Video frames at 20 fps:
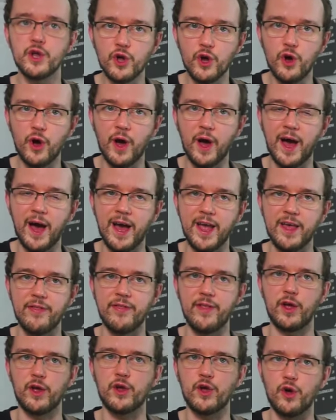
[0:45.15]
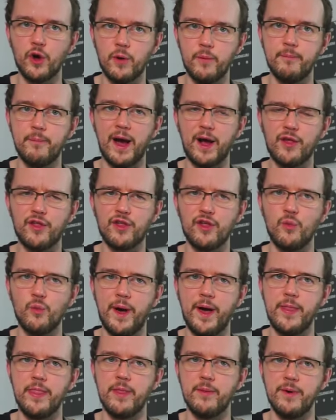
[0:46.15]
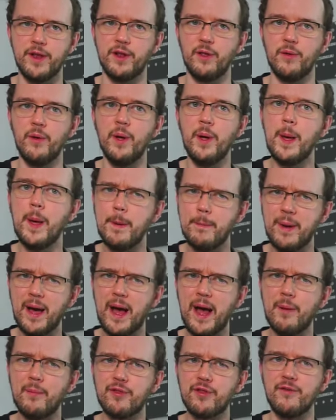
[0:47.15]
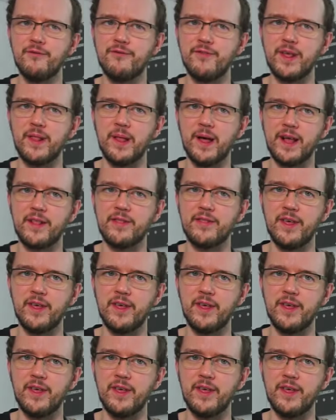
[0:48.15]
go high, then come back somewhere in the middle, perhaps something like